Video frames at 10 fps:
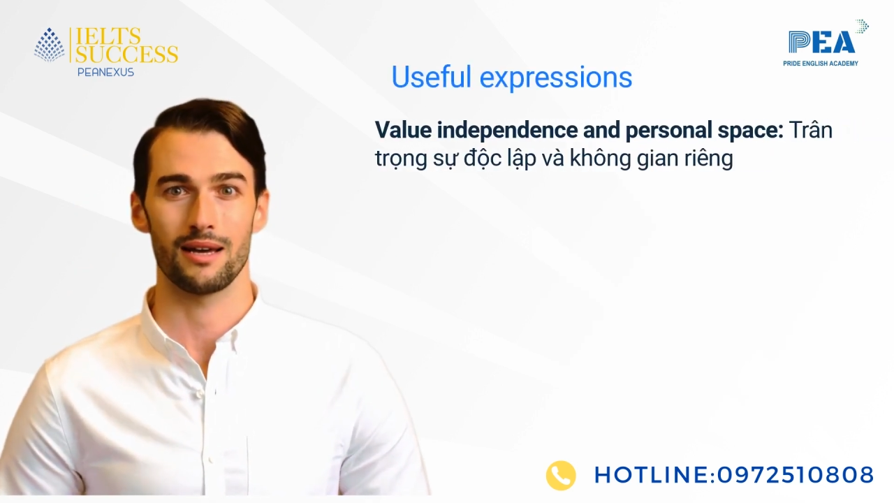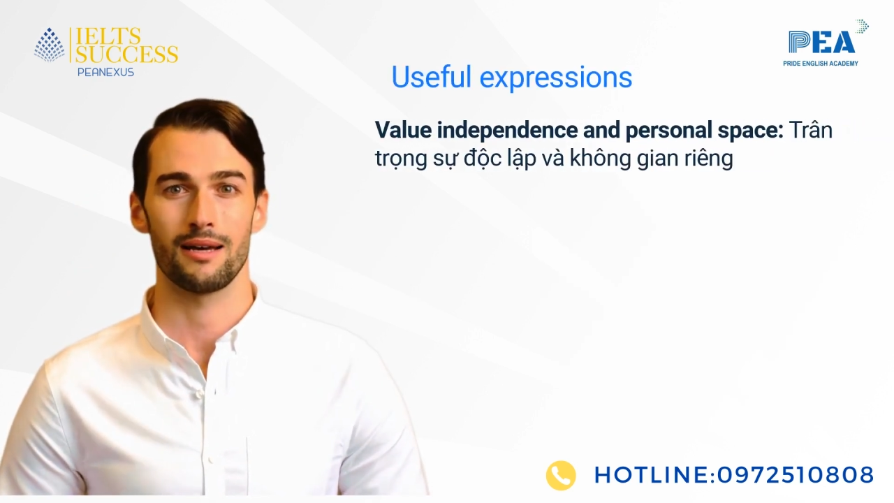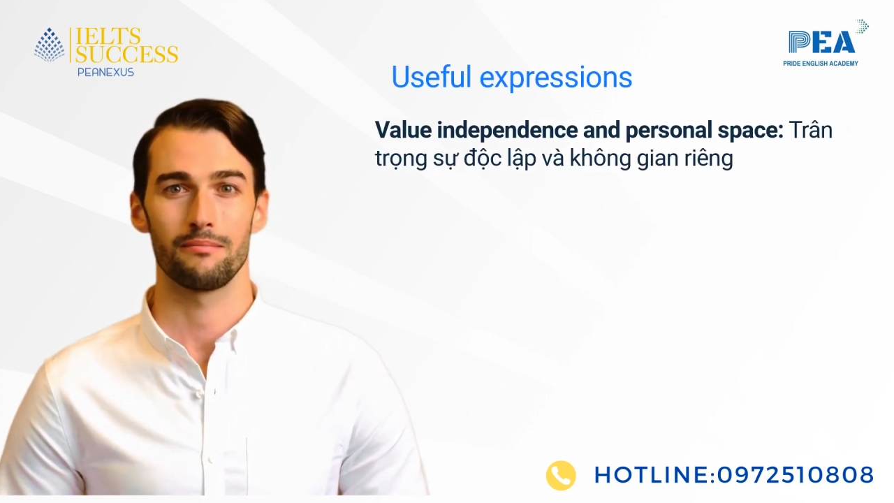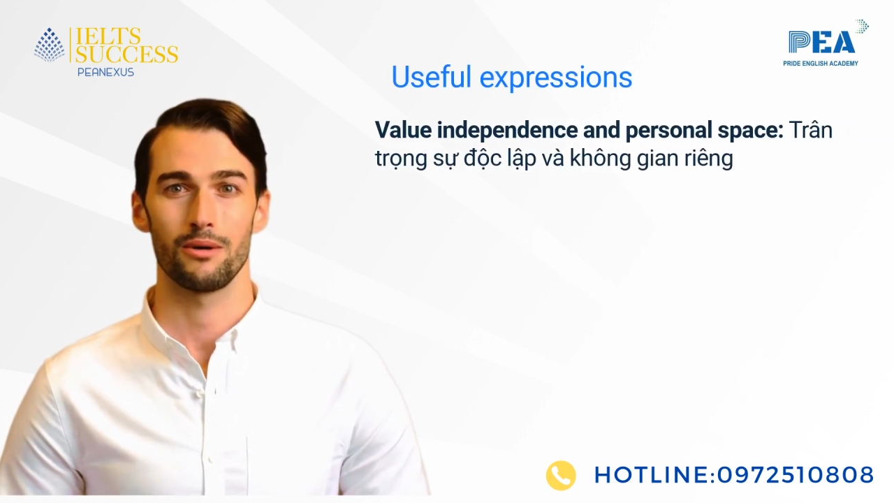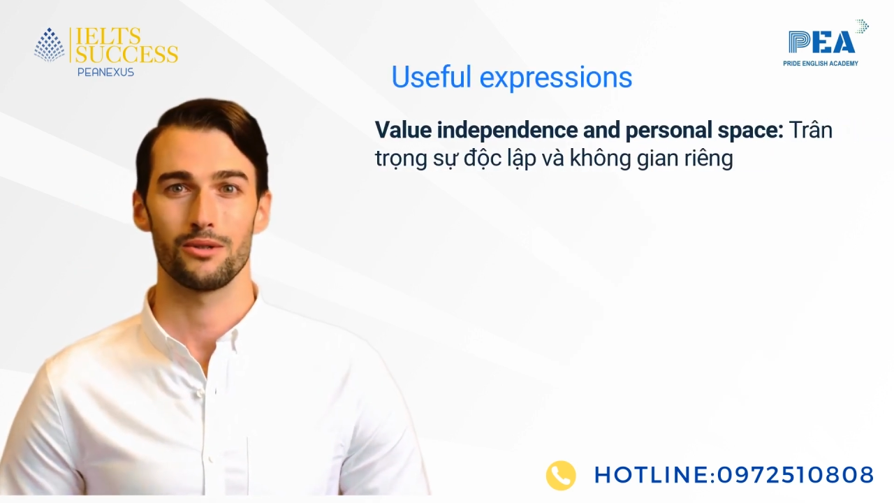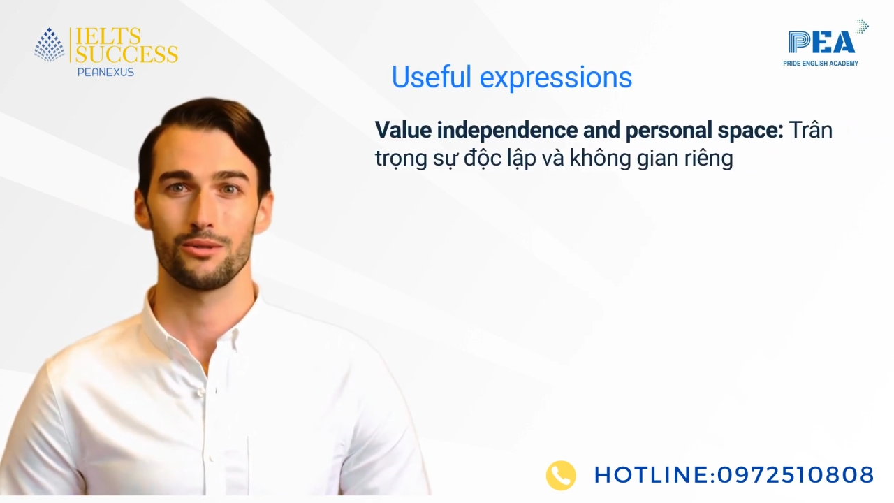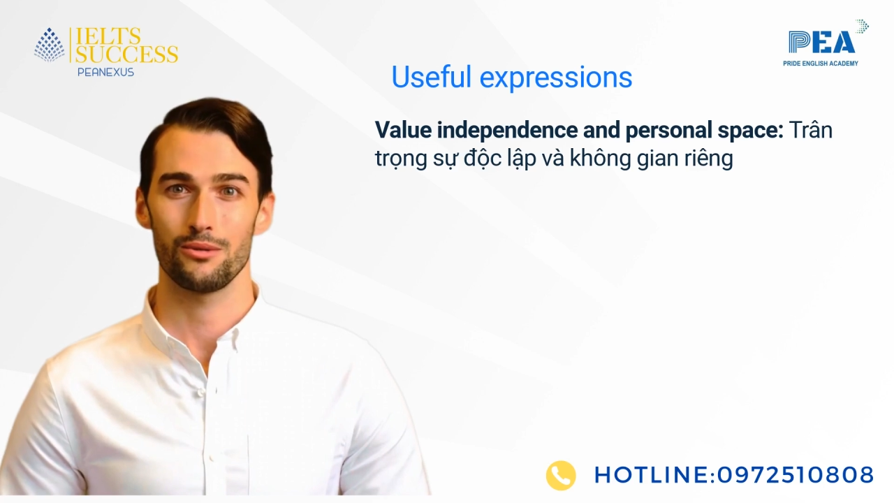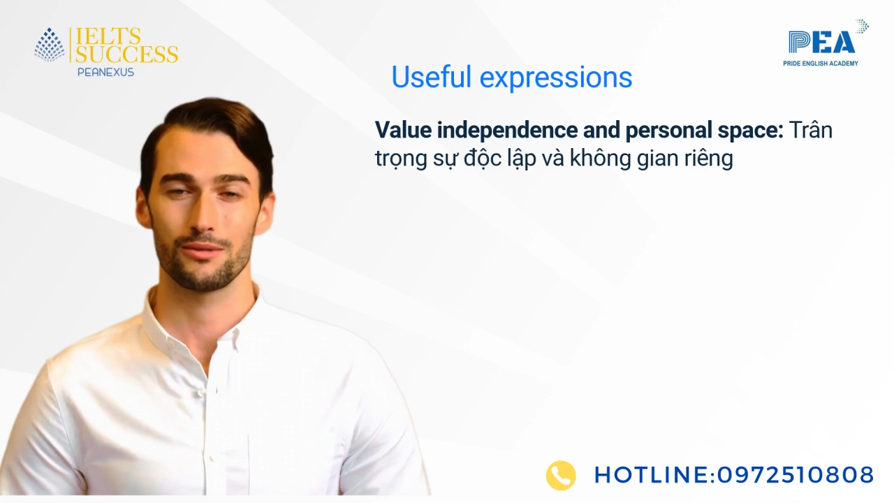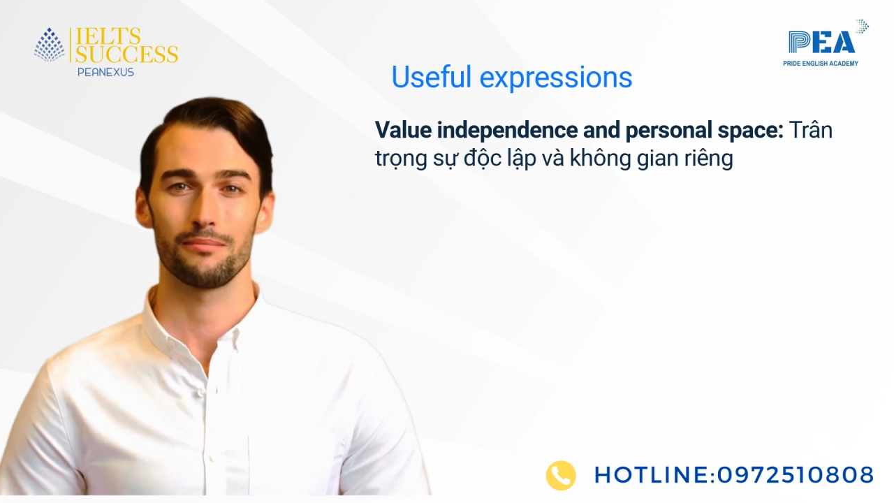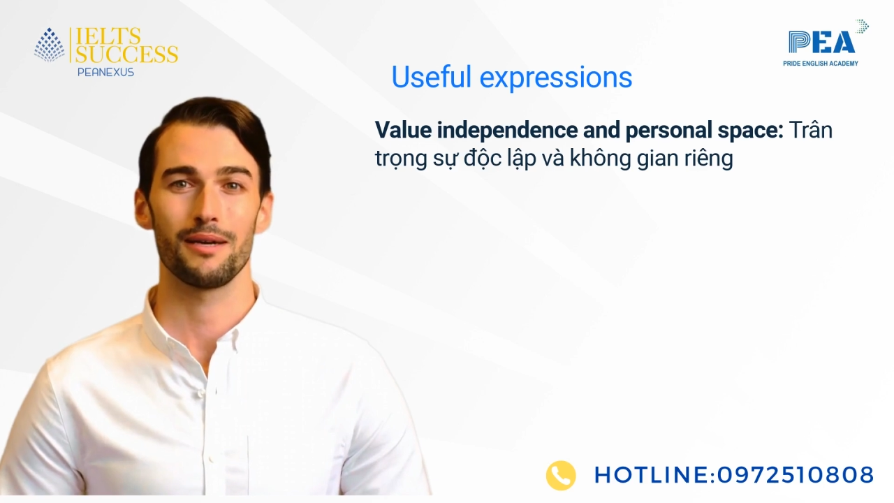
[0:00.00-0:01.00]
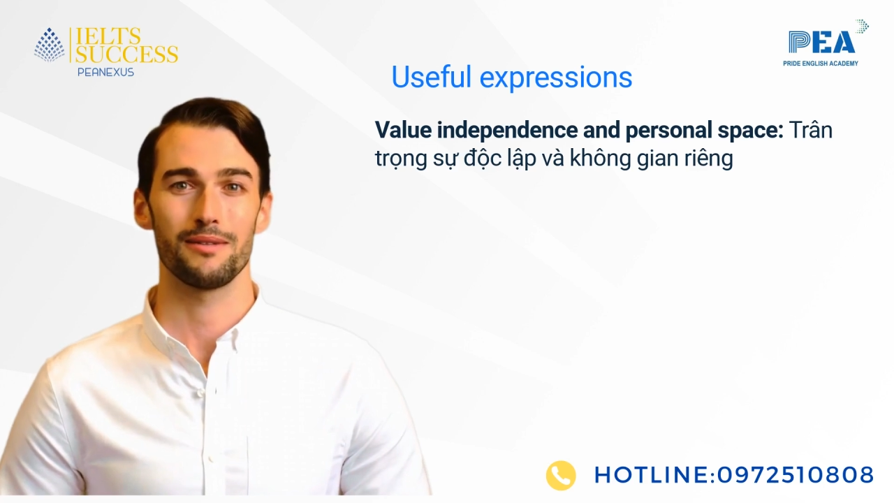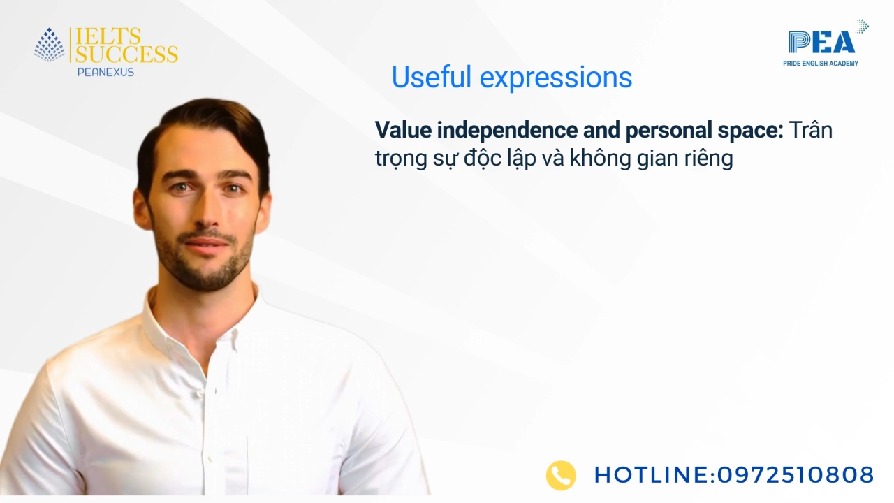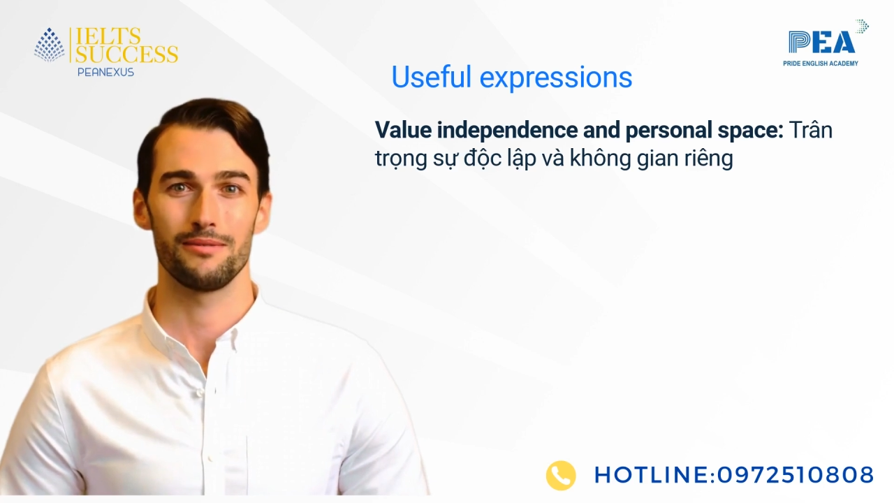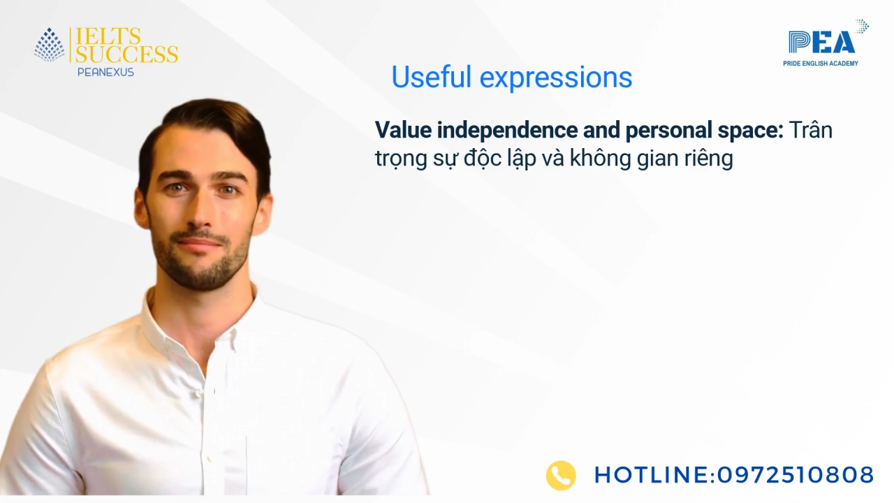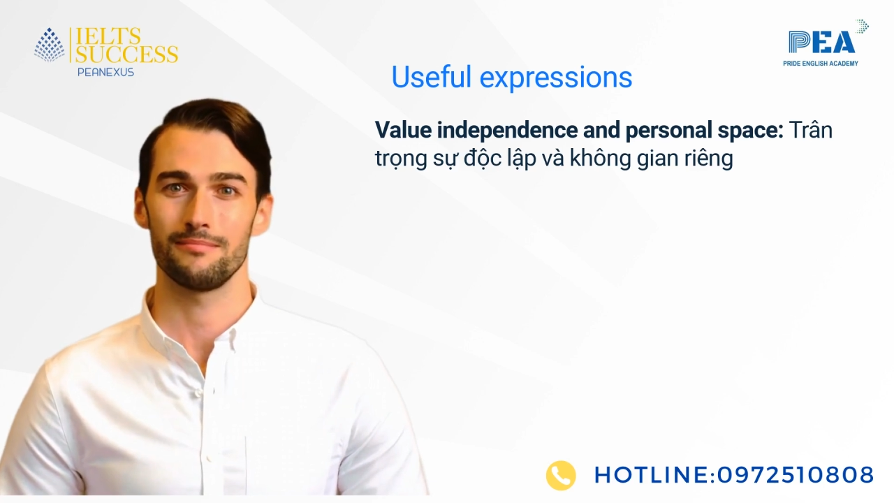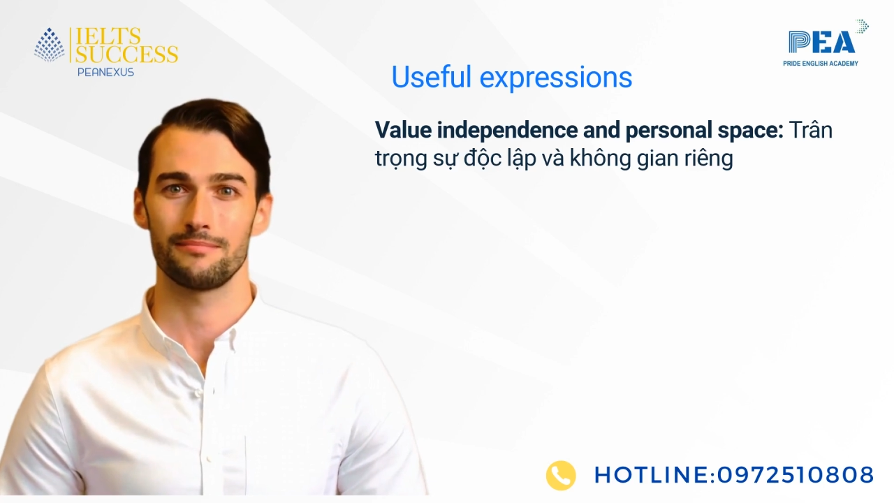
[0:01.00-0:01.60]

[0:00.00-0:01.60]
and personal space.